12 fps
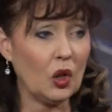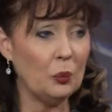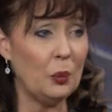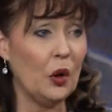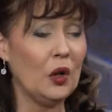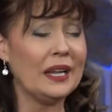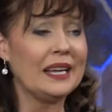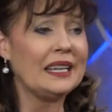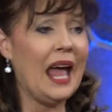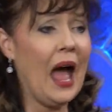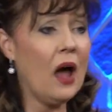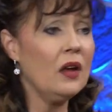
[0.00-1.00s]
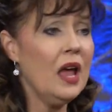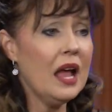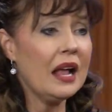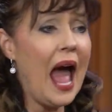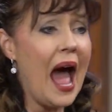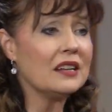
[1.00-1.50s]
pulling down,
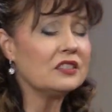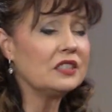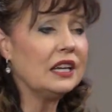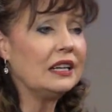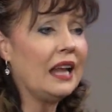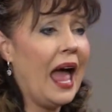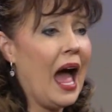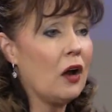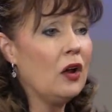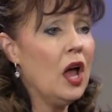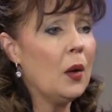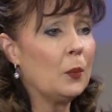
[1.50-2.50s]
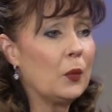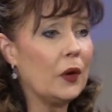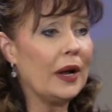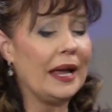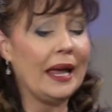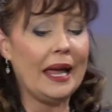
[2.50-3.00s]
casting down,
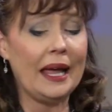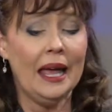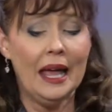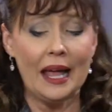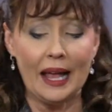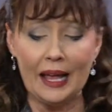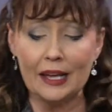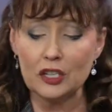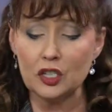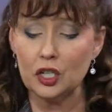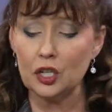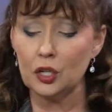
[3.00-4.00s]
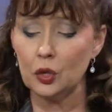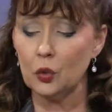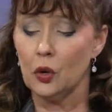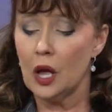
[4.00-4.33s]
bringing into